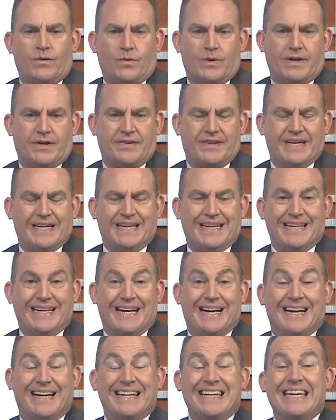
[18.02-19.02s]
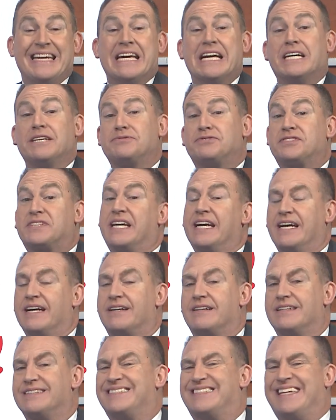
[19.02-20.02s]
Well, the uh, EF
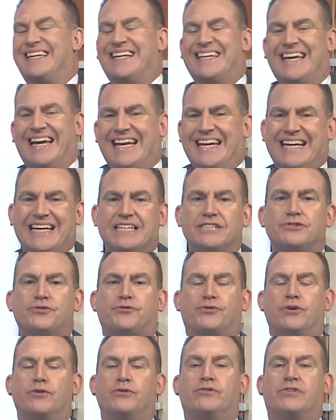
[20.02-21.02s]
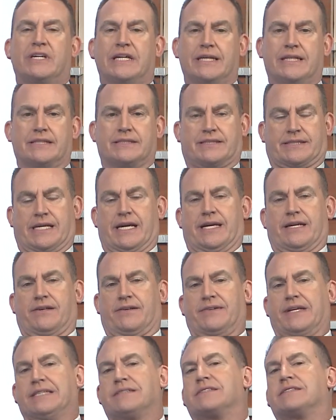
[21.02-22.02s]
scale is the enhanced Fujita scale,
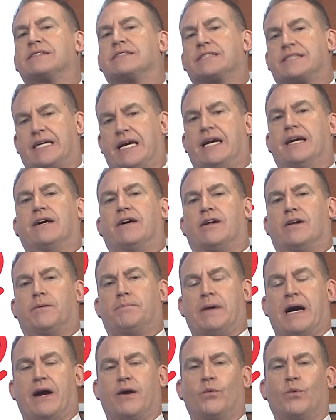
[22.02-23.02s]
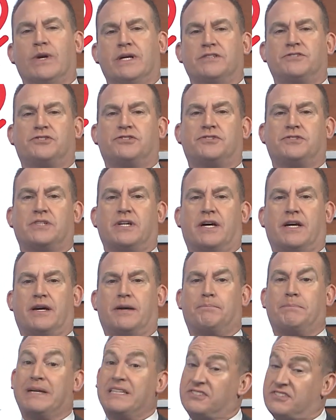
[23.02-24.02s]
and that's a scale by which, uh,
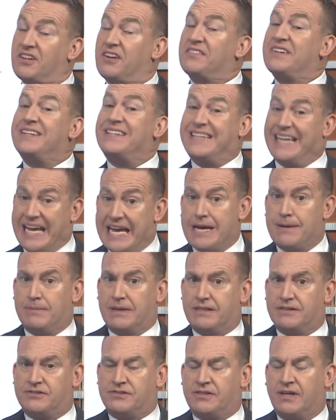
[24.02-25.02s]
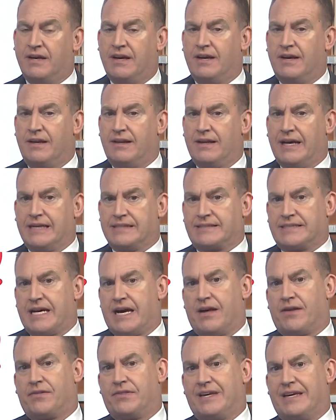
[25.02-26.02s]
based on the damage that's
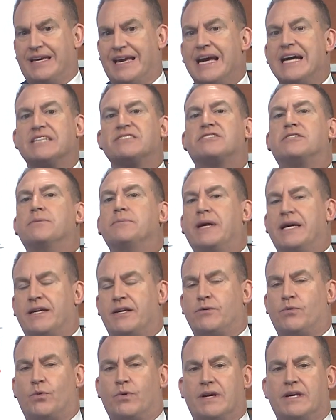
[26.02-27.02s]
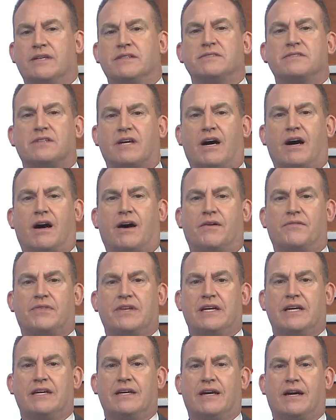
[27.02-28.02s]
how the estimated winds of
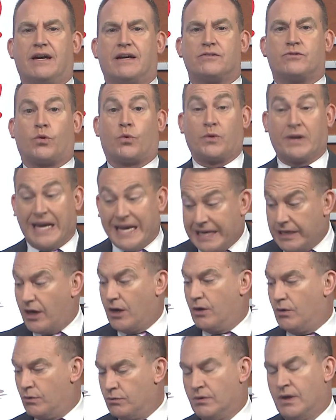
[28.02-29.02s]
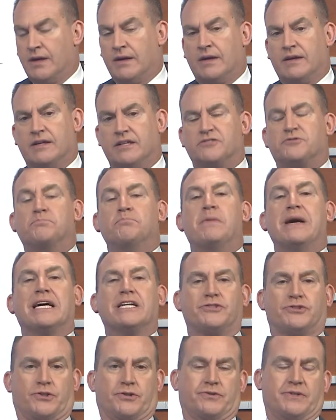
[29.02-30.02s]
the uh, tornado is
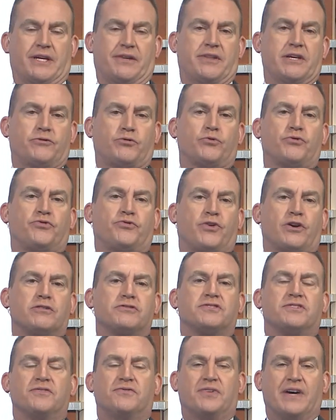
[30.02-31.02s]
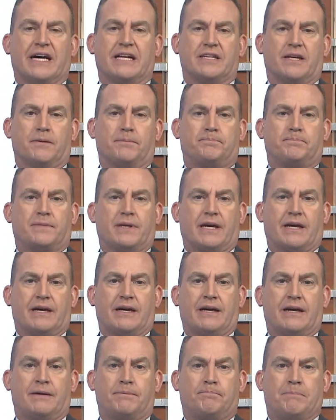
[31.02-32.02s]
measured. Now, this was first developed
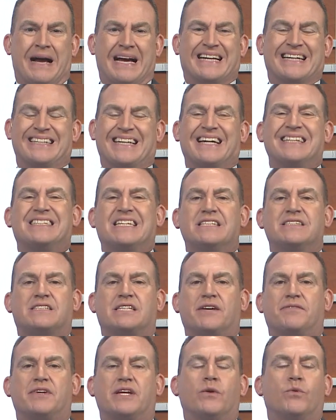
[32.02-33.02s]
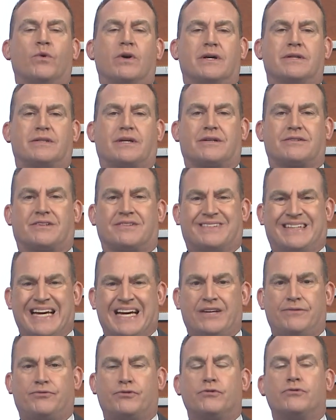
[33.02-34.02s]
uh, back in 1971. Dr.
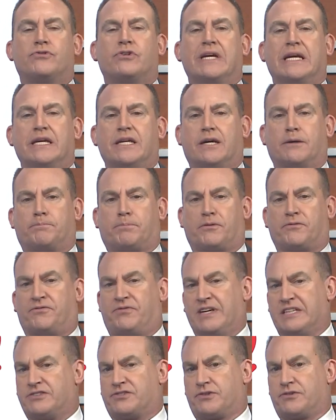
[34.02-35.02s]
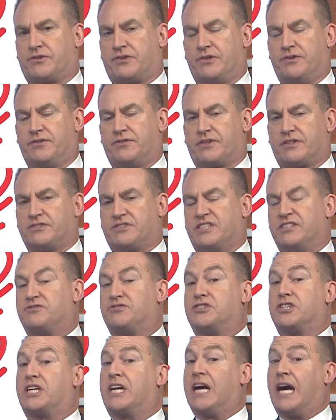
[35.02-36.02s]
Ted Fujita, professor at the University of
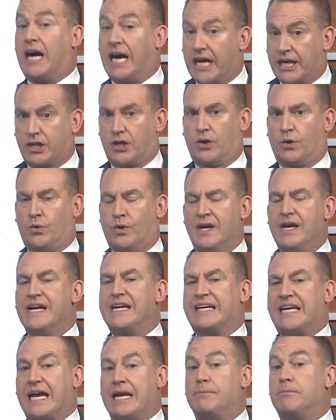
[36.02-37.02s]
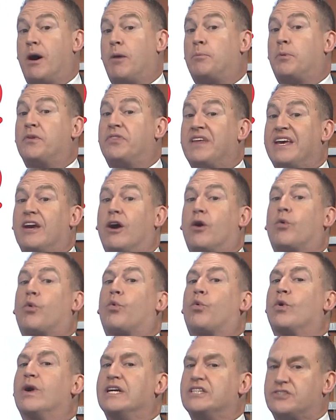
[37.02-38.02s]
Chicago, came up with the
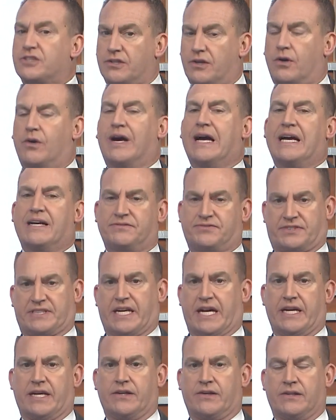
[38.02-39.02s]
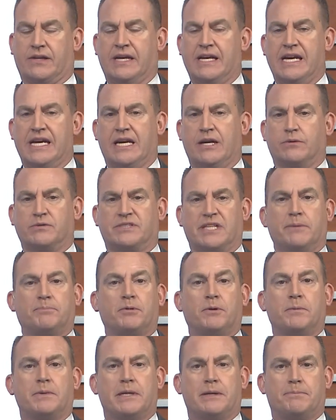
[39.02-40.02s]
original F scale. It was
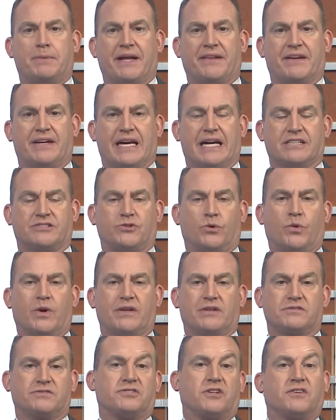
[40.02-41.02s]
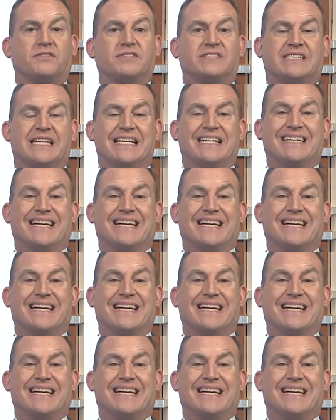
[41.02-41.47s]
implemented by the National Weather Service in